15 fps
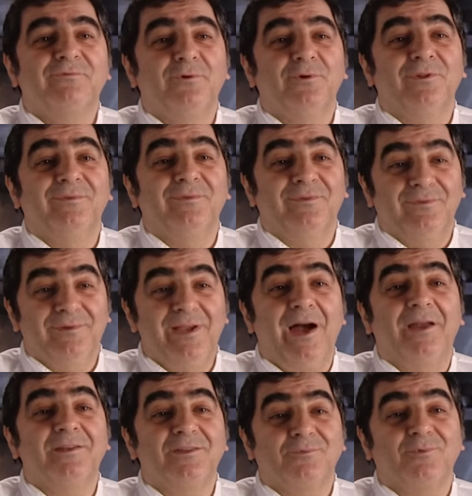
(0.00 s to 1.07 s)
for
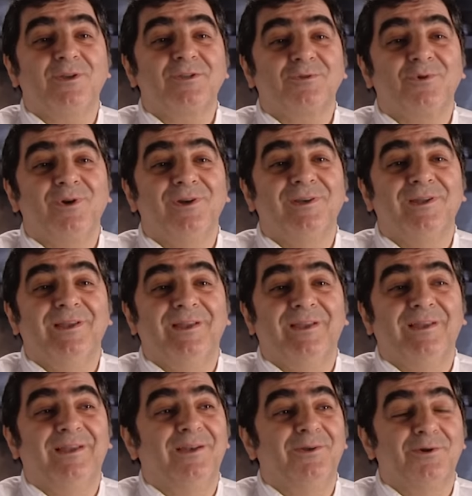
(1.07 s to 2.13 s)
Yanni's restaurant
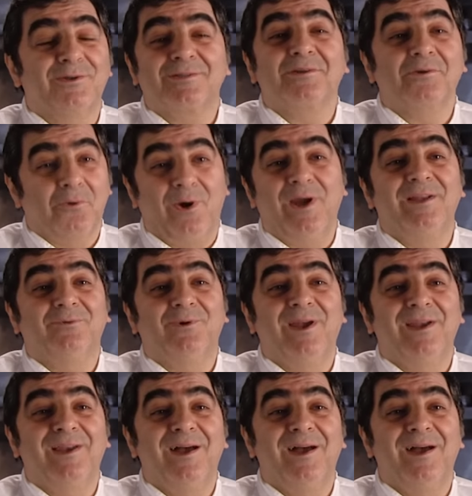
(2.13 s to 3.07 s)
looks great right